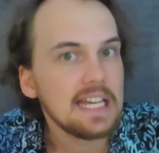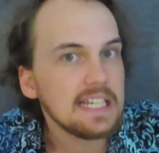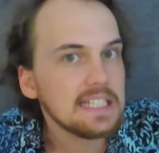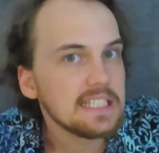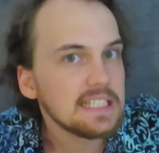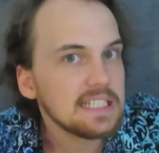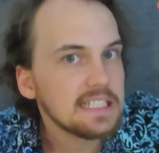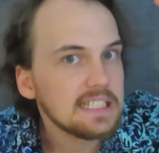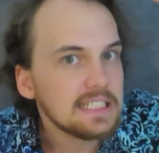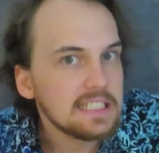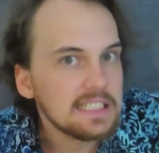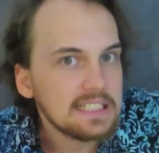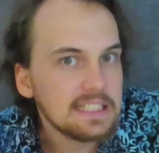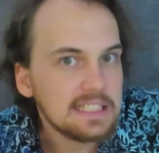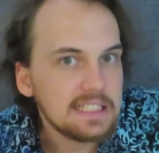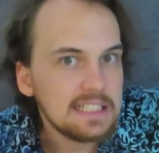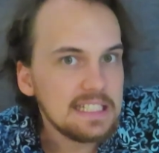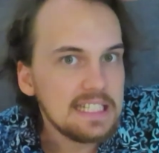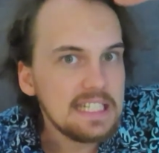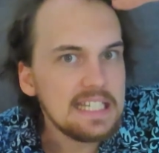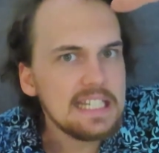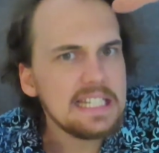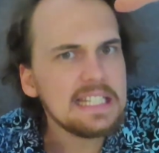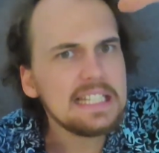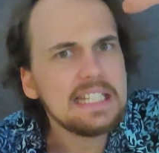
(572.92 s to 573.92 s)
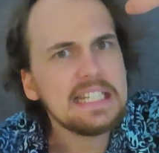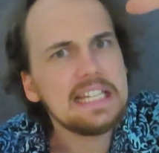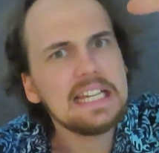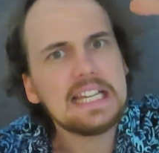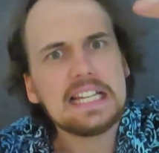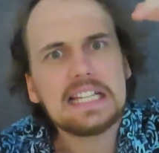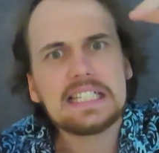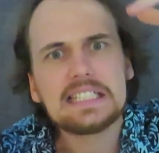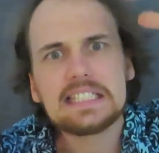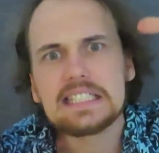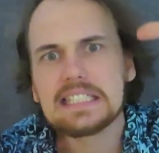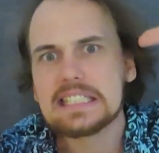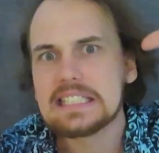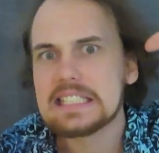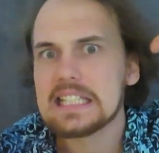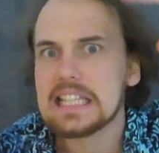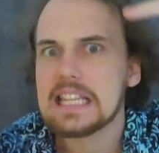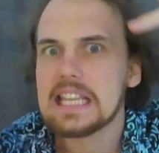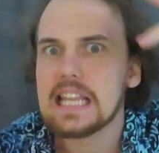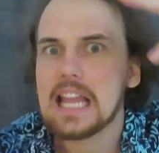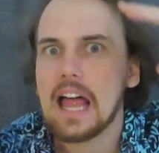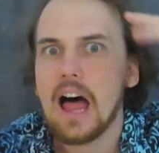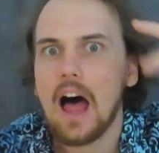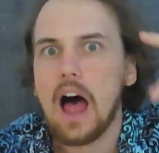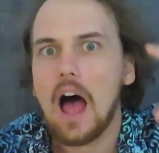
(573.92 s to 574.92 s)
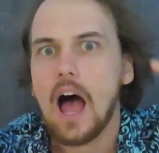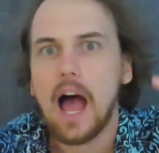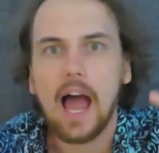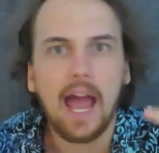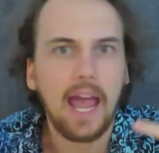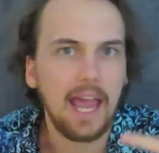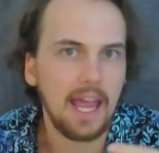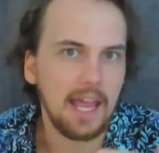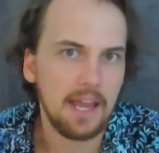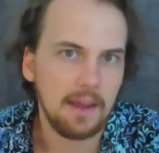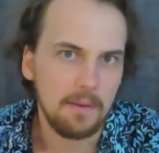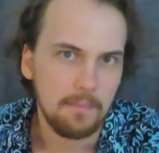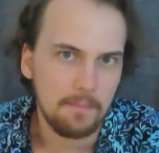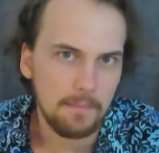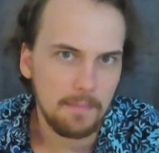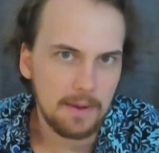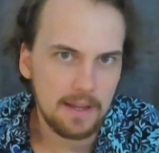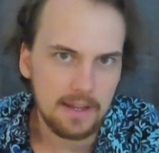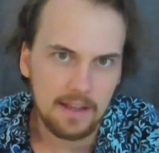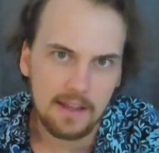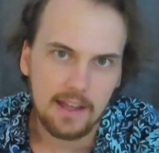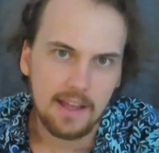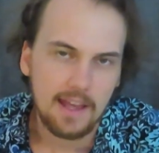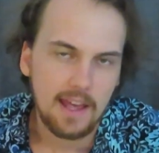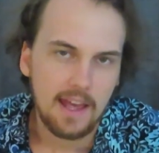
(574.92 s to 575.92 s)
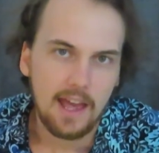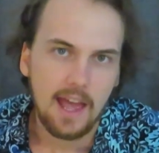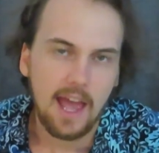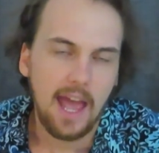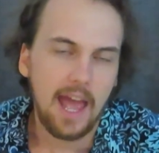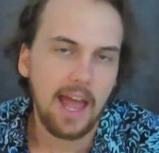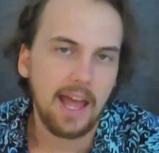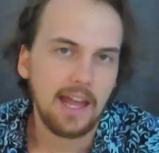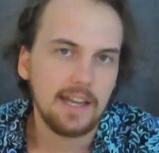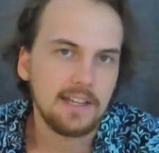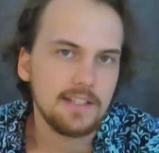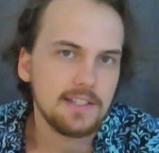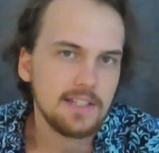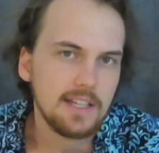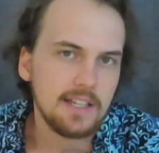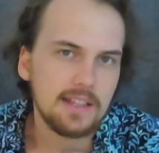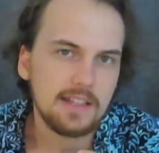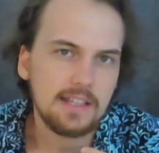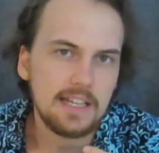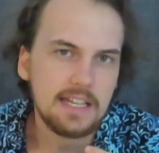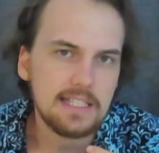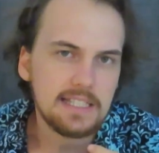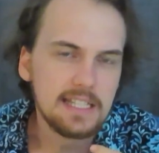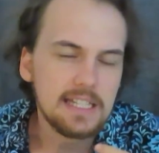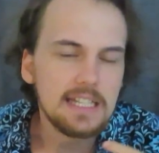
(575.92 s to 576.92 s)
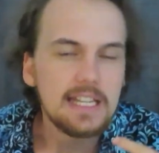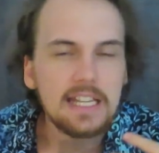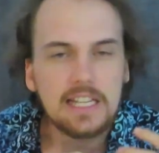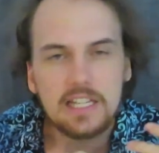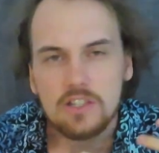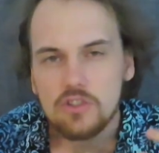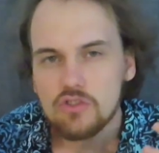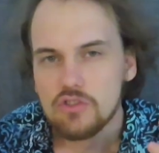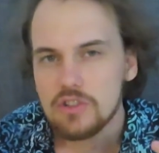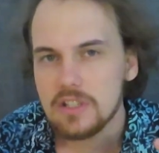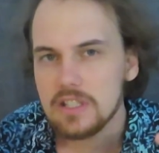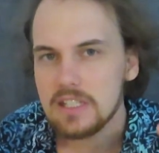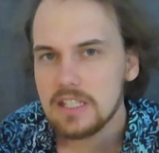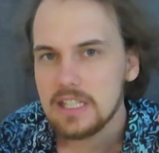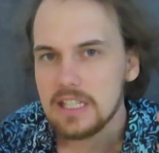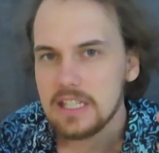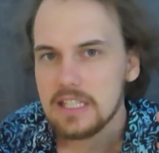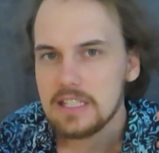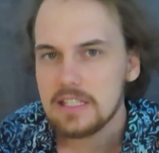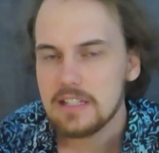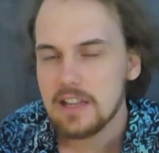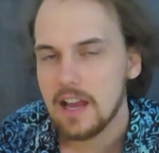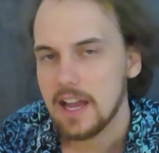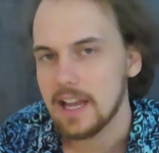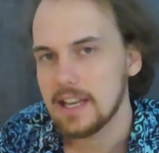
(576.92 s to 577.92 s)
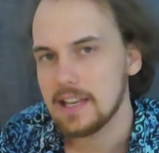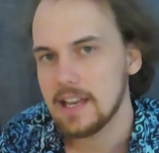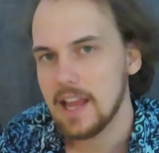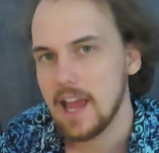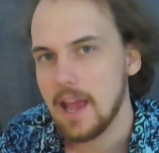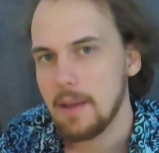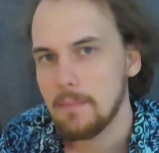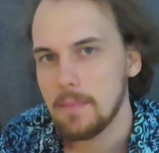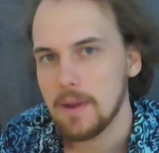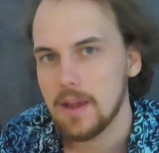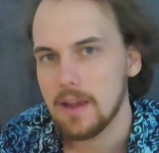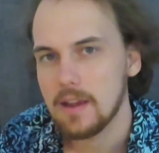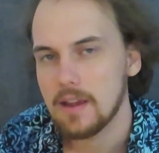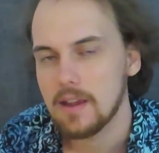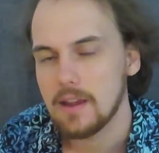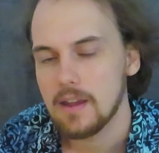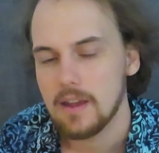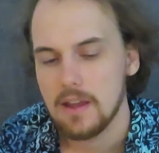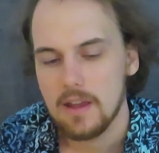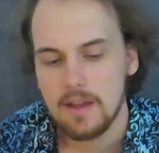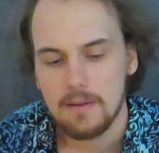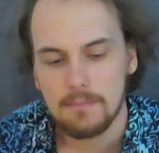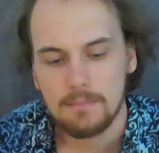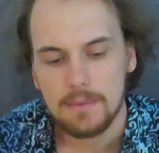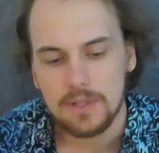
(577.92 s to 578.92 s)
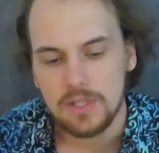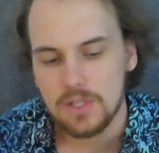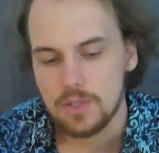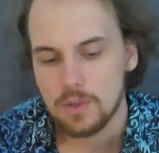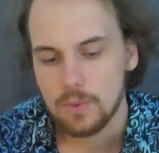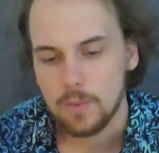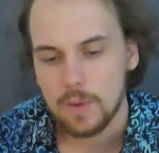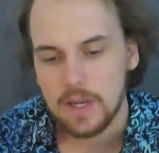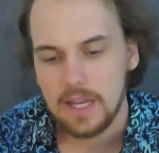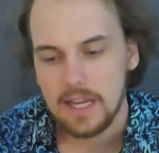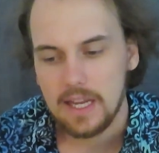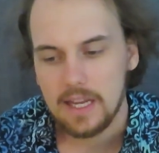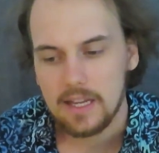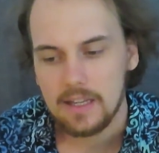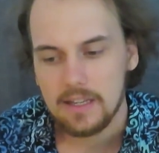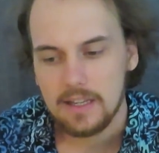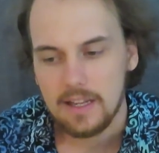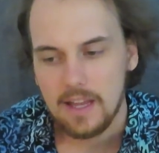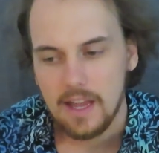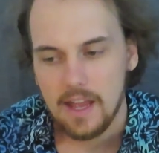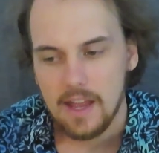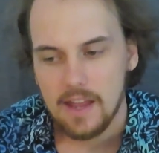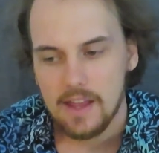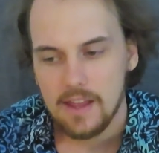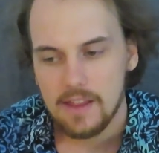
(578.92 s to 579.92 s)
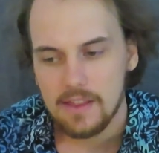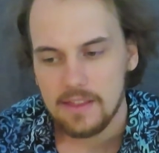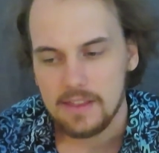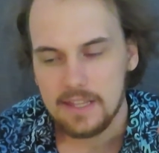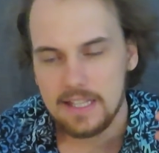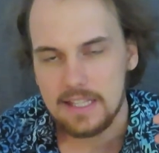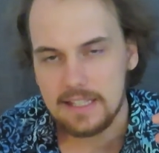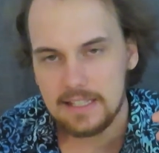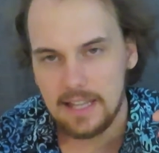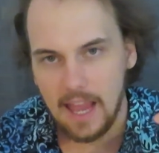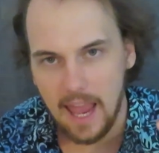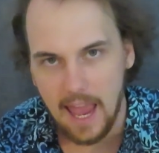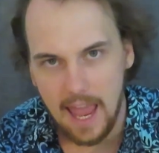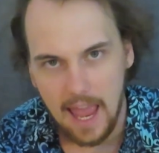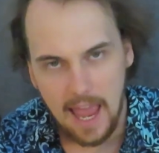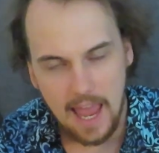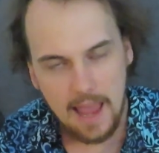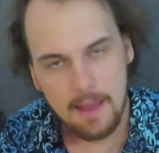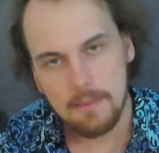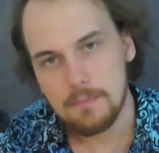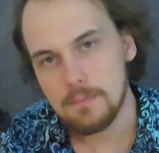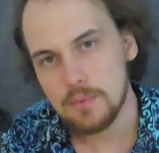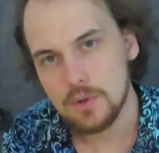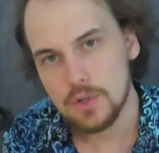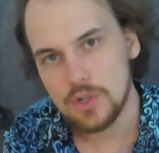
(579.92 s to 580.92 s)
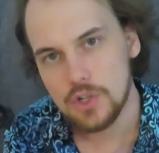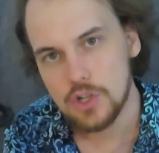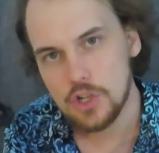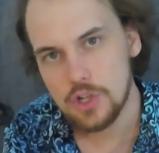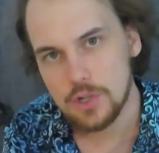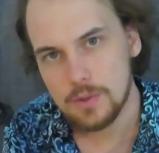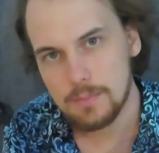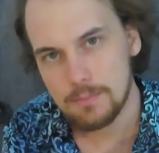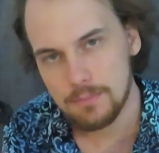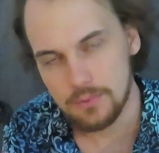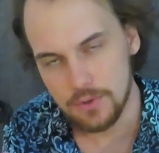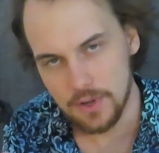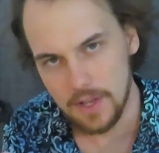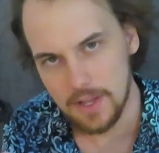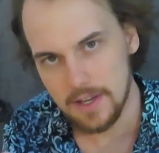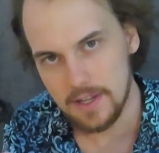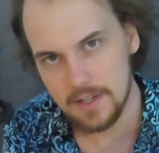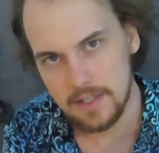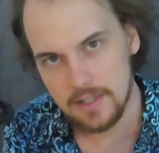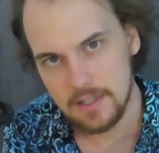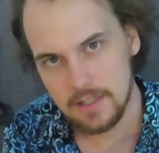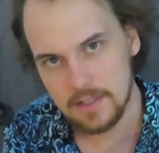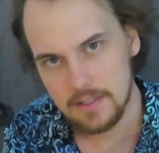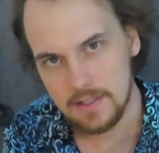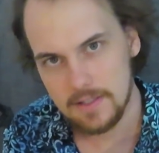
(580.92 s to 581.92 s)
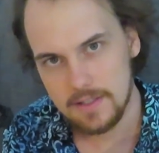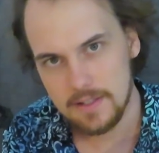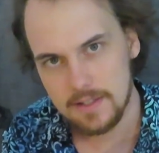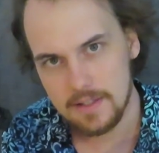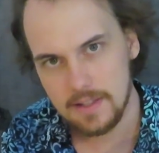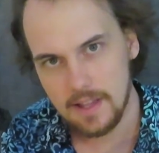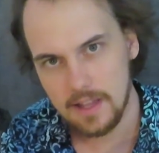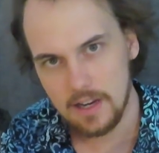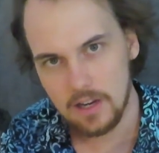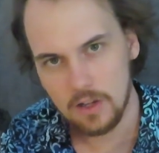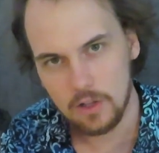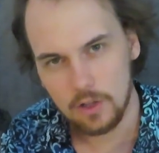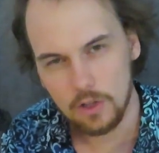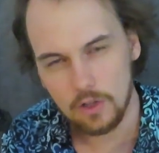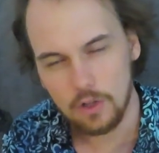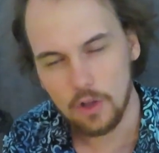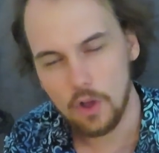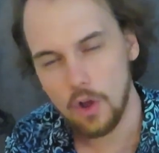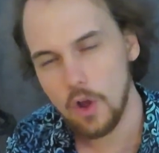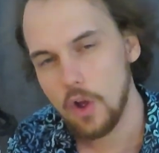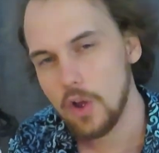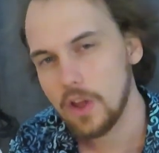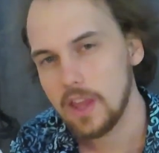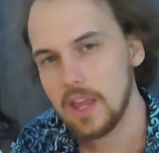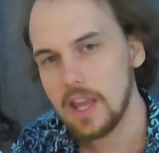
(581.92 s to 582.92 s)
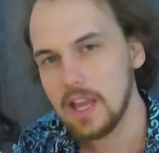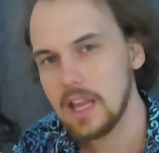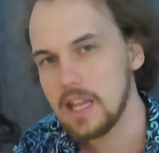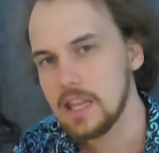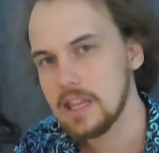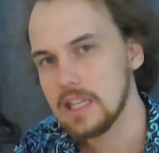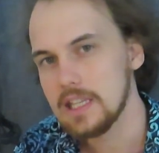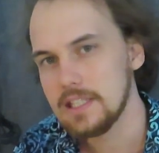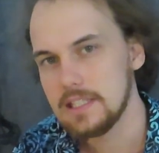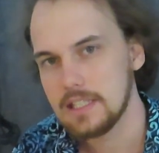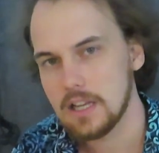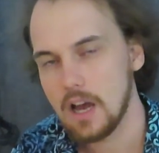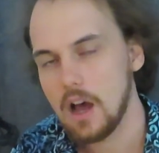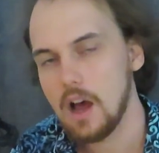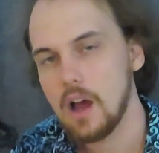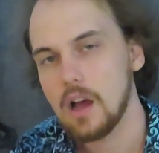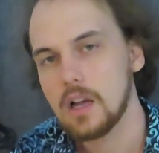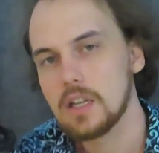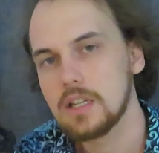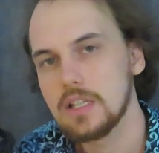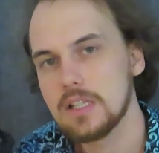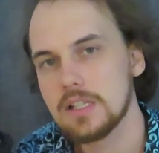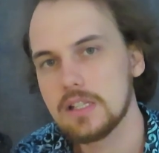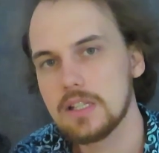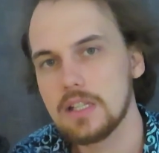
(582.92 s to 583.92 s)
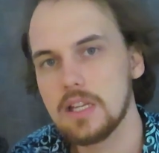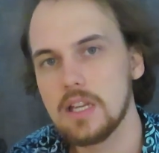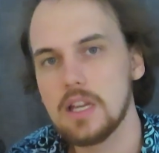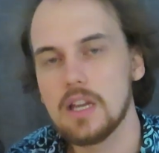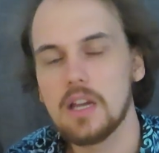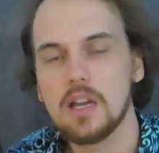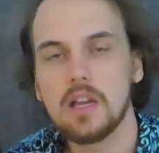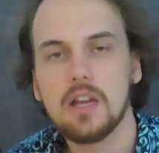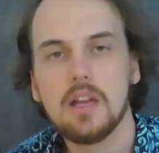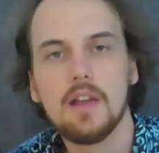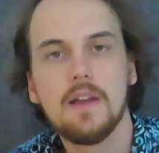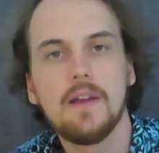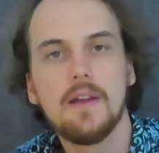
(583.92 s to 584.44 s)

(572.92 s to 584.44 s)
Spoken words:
sealing slime. And there's an interesting dynamic between these ambush predators that are lurking in the darkness here